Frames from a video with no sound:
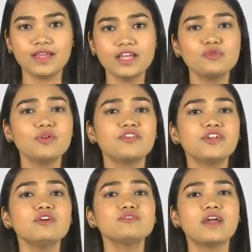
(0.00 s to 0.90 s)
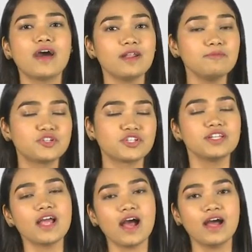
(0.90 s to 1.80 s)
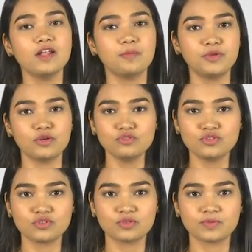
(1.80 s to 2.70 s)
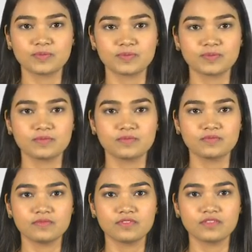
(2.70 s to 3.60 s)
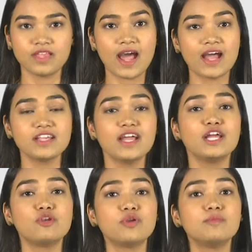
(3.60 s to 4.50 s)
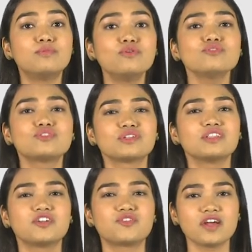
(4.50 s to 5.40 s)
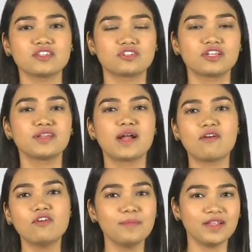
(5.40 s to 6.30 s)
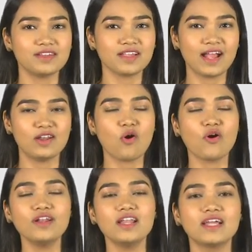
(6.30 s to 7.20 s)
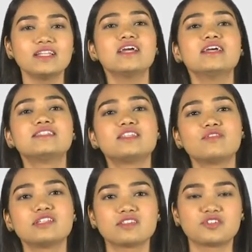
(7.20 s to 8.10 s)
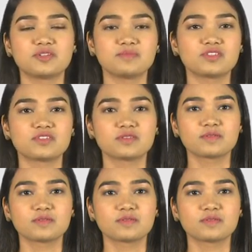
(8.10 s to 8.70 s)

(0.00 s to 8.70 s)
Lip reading: It will reduce corruption and abuse. And it will boost the trust in government and online civil systems.